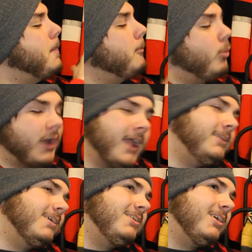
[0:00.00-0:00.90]
What I
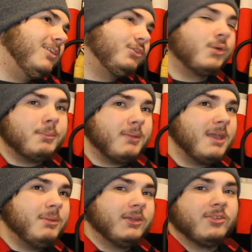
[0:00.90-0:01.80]
did to this one
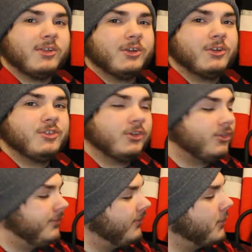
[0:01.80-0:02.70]
may be considered a
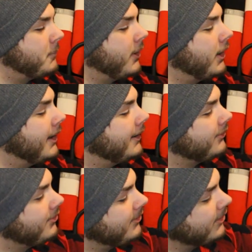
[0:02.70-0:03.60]
jersey faux
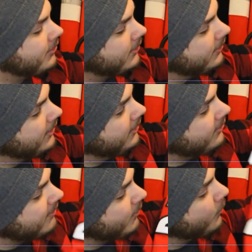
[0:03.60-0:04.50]
pas, since he's never